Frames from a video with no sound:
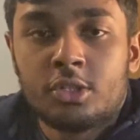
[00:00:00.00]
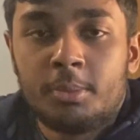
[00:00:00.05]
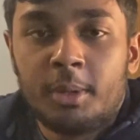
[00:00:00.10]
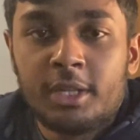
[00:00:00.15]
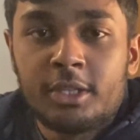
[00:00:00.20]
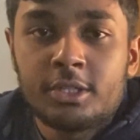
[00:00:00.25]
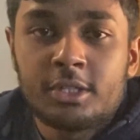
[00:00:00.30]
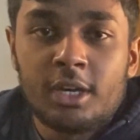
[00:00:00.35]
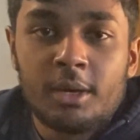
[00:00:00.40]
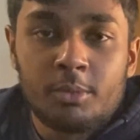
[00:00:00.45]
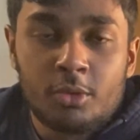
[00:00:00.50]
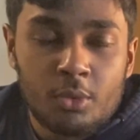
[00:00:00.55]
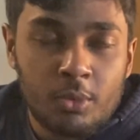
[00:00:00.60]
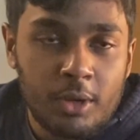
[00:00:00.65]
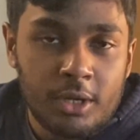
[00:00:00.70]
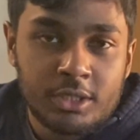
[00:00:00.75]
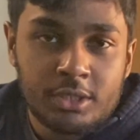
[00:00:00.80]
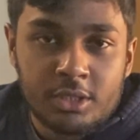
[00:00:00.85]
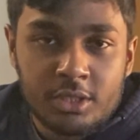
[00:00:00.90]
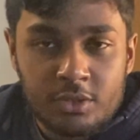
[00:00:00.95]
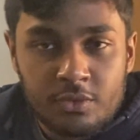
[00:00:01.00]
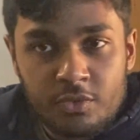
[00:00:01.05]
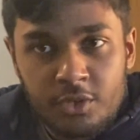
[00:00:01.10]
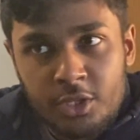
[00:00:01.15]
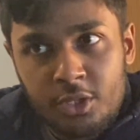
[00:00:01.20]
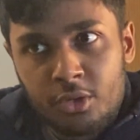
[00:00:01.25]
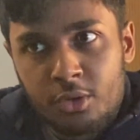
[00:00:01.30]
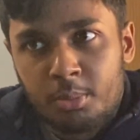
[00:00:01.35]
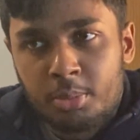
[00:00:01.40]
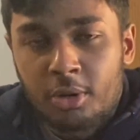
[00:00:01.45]
by the time you're watching this
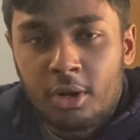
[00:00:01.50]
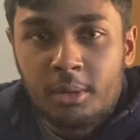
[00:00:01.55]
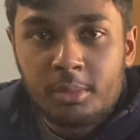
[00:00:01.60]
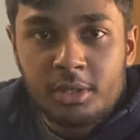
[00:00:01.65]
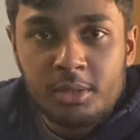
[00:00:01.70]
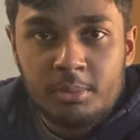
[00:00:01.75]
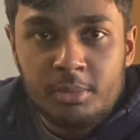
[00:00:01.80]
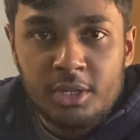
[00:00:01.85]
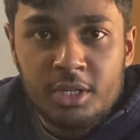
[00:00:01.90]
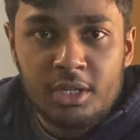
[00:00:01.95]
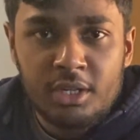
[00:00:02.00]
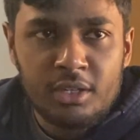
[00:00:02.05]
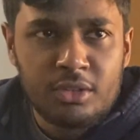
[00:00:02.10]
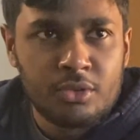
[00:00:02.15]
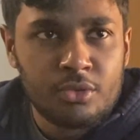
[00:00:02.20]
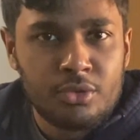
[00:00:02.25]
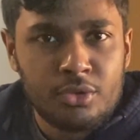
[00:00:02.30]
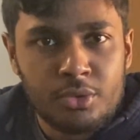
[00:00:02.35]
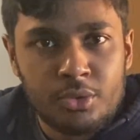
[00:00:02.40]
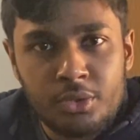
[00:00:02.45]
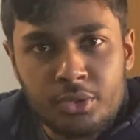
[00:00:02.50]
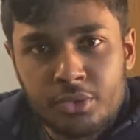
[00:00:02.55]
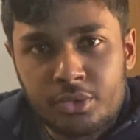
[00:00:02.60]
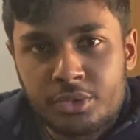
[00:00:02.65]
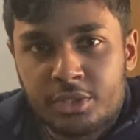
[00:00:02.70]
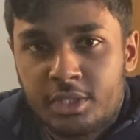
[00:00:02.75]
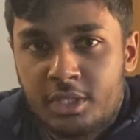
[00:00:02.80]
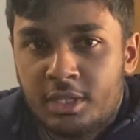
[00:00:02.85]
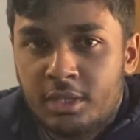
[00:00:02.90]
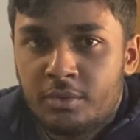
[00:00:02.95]
video, it'll probably be either New
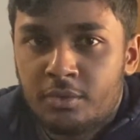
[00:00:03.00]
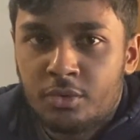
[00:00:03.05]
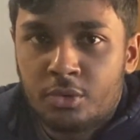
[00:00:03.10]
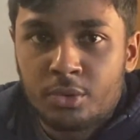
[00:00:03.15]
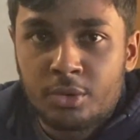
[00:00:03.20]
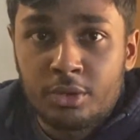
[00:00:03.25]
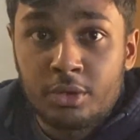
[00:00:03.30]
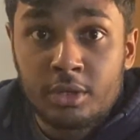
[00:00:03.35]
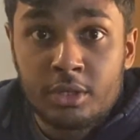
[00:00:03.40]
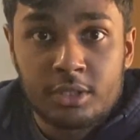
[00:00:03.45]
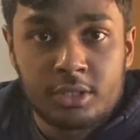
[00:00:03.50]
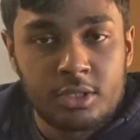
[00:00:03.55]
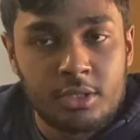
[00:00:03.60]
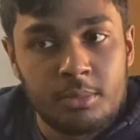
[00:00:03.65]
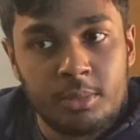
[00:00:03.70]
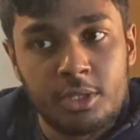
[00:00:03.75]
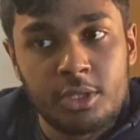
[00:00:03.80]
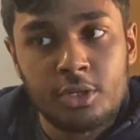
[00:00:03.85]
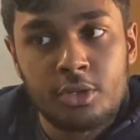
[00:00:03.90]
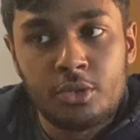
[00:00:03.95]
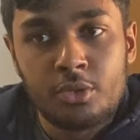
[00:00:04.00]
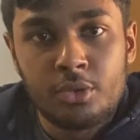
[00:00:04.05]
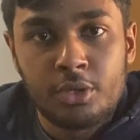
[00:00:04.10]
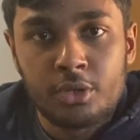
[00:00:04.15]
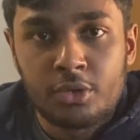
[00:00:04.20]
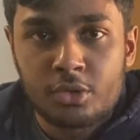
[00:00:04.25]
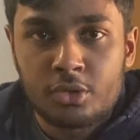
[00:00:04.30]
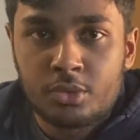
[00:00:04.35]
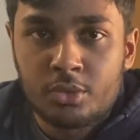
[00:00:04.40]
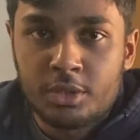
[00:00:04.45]
Year's Eve or it's going to be the New
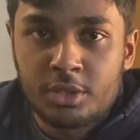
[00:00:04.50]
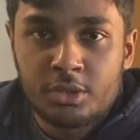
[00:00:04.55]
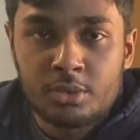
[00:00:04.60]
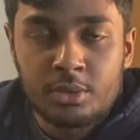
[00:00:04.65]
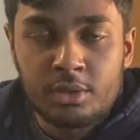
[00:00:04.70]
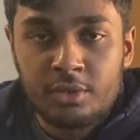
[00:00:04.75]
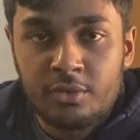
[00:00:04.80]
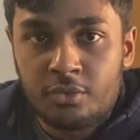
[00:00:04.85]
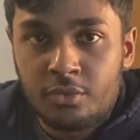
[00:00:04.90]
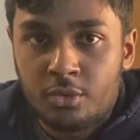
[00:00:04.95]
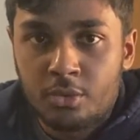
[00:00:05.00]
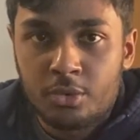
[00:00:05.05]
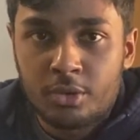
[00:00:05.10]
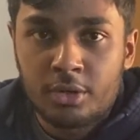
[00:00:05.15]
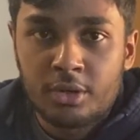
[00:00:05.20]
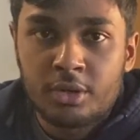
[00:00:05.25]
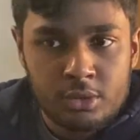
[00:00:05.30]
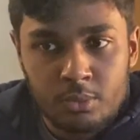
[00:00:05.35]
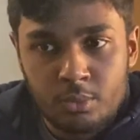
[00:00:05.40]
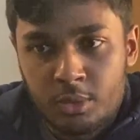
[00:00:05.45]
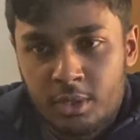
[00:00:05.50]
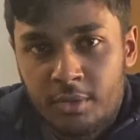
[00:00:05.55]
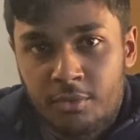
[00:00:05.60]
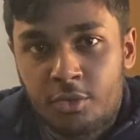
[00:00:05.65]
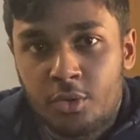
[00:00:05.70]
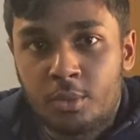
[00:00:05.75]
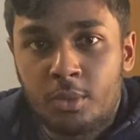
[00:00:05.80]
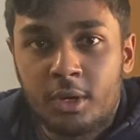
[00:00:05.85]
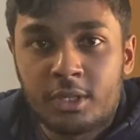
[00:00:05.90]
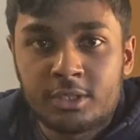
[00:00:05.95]
Year twenty twenty-four. So whenever
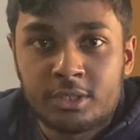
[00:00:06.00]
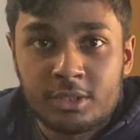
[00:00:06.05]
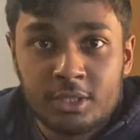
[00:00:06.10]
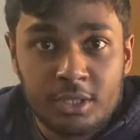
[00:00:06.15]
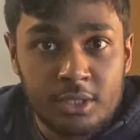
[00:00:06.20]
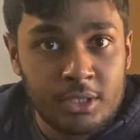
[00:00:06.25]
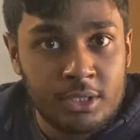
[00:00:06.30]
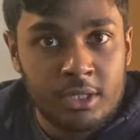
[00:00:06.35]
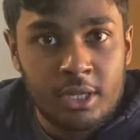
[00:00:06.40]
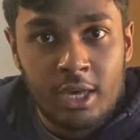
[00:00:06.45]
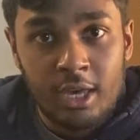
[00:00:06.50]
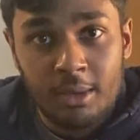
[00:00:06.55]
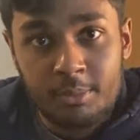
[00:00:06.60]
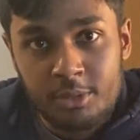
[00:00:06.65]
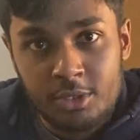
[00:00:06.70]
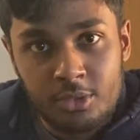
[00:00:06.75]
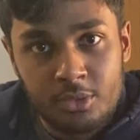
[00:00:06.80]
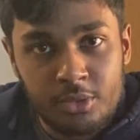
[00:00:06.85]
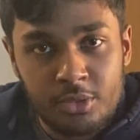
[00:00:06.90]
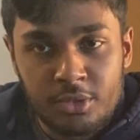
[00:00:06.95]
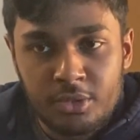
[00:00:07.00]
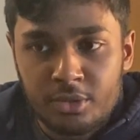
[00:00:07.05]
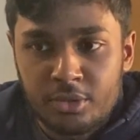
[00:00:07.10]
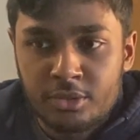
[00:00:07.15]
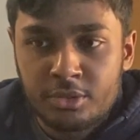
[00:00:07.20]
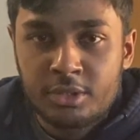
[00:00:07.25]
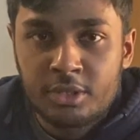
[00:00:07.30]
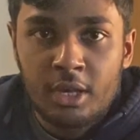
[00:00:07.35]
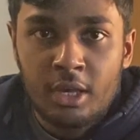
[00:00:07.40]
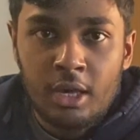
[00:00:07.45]
you're watching this, Happy New
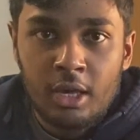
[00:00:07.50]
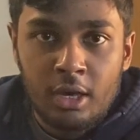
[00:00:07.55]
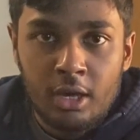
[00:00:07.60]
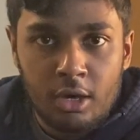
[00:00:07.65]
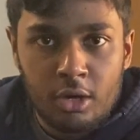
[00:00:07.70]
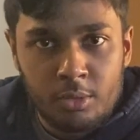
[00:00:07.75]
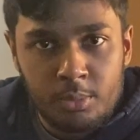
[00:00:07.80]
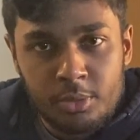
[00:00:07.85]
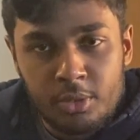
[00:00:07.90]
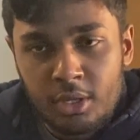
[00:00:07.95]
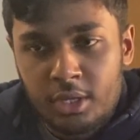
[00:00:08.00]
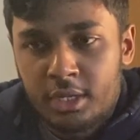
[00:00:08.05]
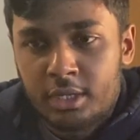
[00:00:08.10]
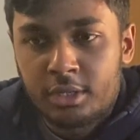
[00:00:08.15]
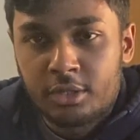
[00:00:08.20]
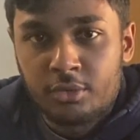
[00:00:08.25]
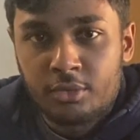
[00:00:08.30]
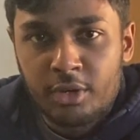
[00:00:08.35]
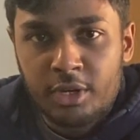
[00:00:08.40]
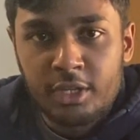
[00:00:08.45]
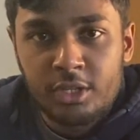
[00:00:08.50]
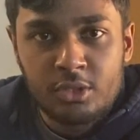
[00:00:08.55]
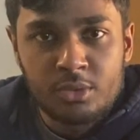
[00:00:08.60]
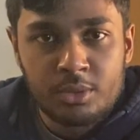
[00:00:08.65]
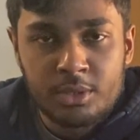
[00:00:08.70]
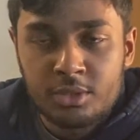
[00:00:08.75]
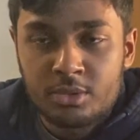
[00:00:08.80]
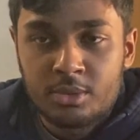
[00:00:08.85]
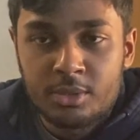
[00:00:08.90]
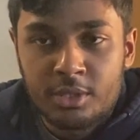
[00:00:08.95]
Year's. I hope you all had a great
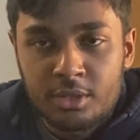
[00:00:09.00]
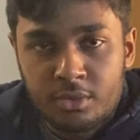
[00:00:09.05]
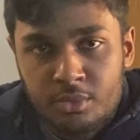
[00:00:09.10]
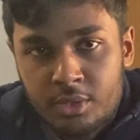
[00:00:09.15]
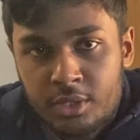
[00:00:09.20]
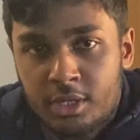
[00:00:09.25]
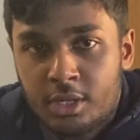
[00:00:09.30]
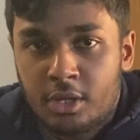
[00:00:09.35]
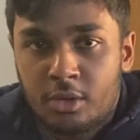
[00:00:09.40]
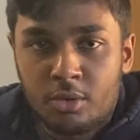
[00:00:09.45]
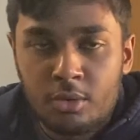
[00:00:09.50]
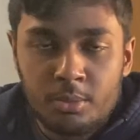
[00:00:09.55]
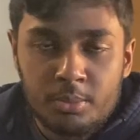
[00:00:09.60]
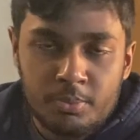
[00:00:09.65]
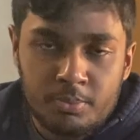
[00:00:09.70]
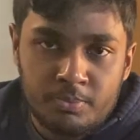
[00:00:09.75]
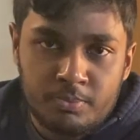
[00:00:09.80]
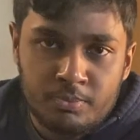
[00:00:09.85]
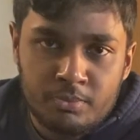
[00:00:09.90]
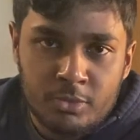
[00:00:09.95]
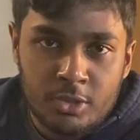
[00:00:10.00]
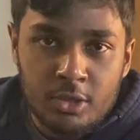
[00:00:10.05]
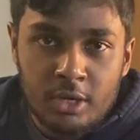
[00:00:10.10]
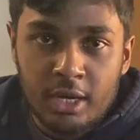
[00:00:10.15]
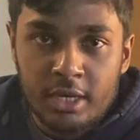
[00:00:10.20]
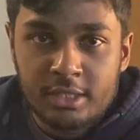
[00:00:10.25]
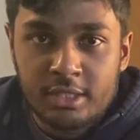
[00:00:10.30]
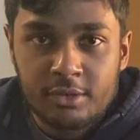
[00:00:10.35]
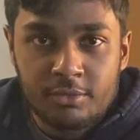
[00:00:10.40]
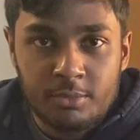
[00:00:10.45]
twenty twenty-three and I hope you
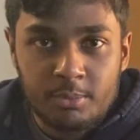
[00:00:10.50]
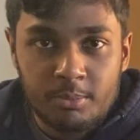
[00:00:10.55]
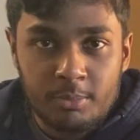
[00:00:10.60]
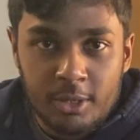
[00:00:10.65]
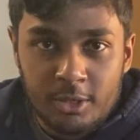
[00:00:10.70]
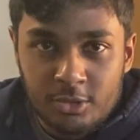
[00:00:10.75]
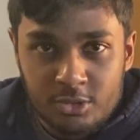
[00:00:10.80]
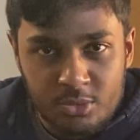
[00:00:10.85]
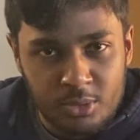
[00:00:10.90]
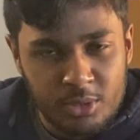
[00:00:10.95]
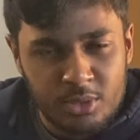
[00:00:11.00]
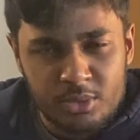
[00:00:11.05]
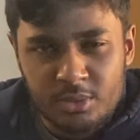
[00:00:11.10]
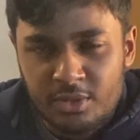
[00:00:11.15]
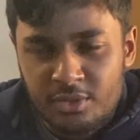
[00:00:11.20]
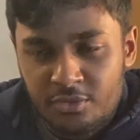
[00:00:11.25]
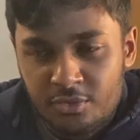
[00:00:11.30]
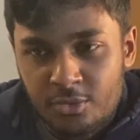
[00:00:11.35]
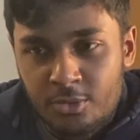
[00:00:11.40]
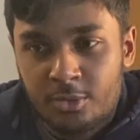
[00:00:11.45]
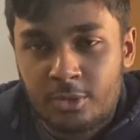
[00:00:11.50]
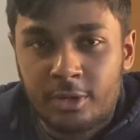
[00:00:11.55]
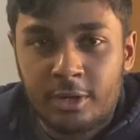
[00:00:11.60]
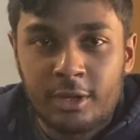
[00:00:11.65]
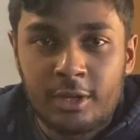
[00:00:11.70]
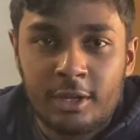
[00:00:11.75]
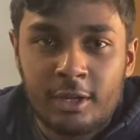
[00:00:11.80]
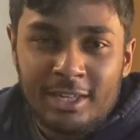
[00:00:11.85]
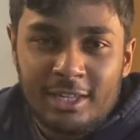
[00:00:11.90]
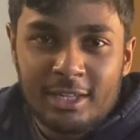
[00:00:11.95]
guys have a better twenty twenty-four.
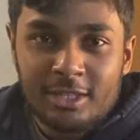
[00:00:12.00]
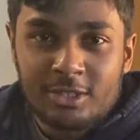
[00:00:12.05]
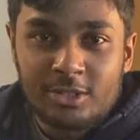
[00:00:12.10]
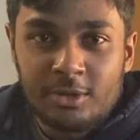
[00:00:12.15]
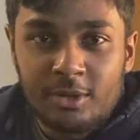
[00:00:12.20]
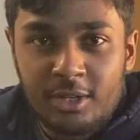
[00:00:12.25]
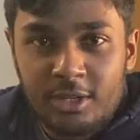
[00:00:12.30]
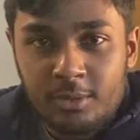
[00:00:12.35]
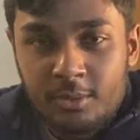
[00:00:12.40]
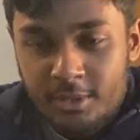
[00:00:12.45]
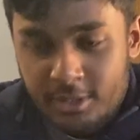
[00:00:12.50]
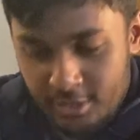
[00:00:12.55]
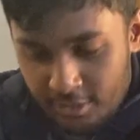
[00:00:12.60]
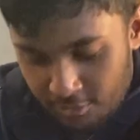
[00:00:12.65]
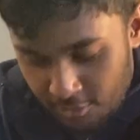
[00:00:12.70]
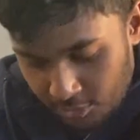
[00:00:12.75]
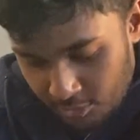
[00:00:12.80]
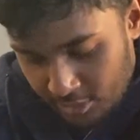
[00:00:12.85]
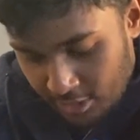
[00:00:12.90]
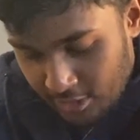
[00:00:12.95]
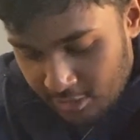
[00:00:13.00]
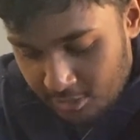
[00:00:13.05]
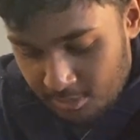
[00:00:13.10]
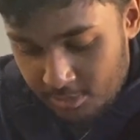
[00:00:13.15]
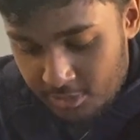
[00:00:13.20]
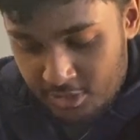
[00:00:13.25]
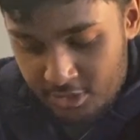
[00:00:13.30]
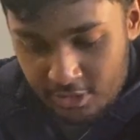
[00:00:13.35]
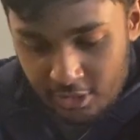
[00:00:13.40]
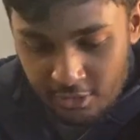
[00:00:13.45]
Yeah, so anyways, I wrote down some
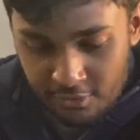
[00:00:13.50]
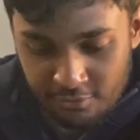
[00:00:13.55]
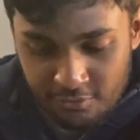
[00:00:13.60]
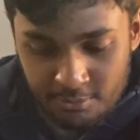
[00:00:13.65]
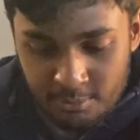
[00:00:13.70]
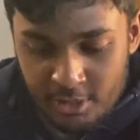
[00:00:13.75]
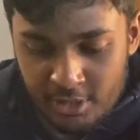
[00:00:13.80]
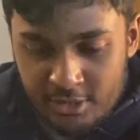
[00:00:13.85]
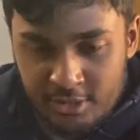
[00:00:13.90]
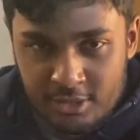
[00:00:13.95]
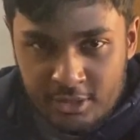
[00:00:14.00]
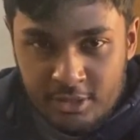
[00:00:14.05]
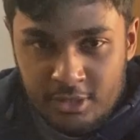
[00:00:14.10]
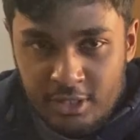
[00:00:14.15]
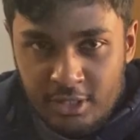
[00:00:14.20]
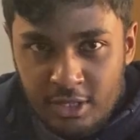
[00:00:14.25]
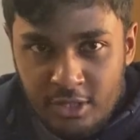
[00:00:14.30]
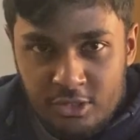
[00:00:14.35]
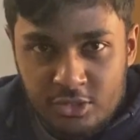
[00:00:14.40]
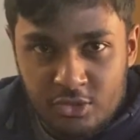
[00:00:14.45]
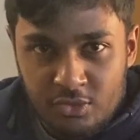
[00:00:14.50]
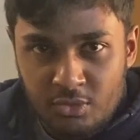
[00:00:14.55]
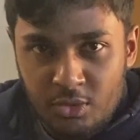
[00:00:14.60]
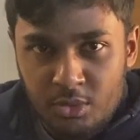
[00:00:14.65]
stuff. Basically, I just